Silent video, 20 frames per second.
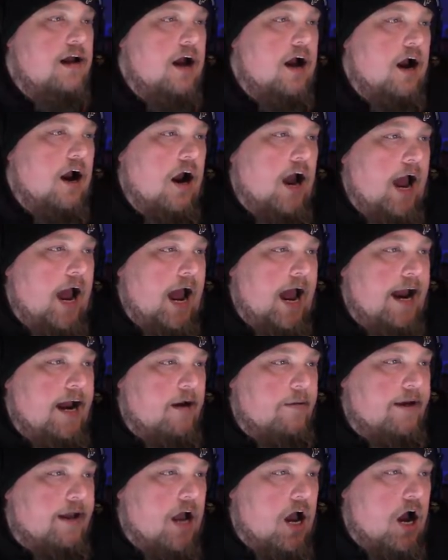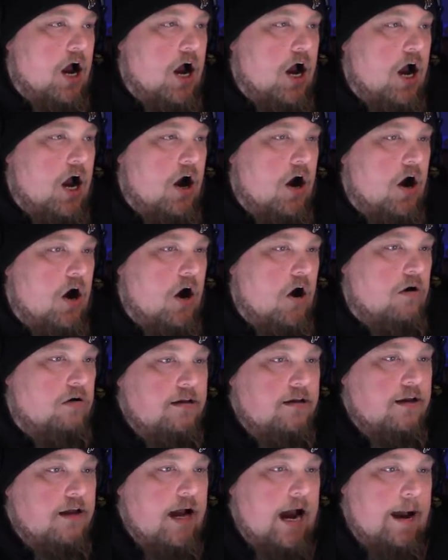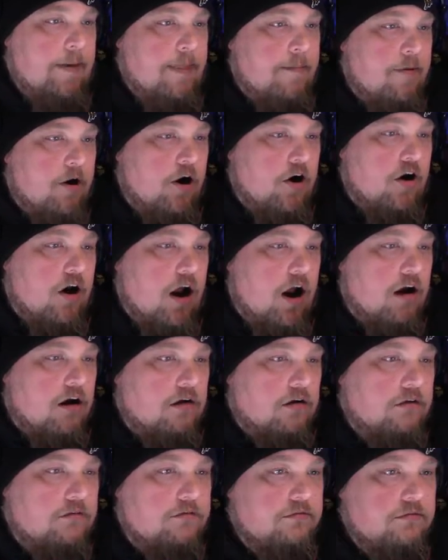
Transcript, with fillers: right, here we go. I'm the murderer.